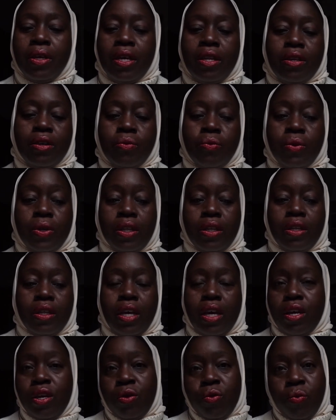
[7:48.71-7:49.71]
either
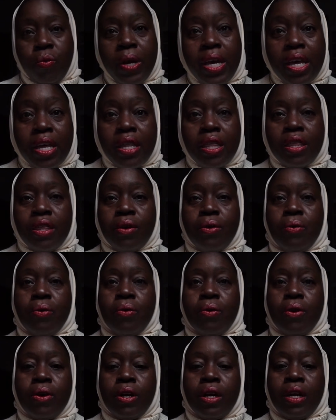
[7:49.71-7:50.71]
that you're with,
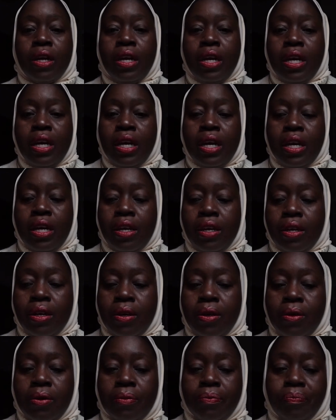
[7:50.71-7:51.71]
or, you
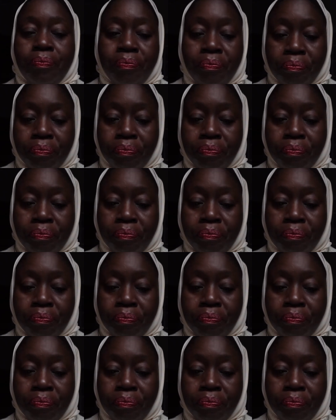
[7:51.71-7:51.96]
know,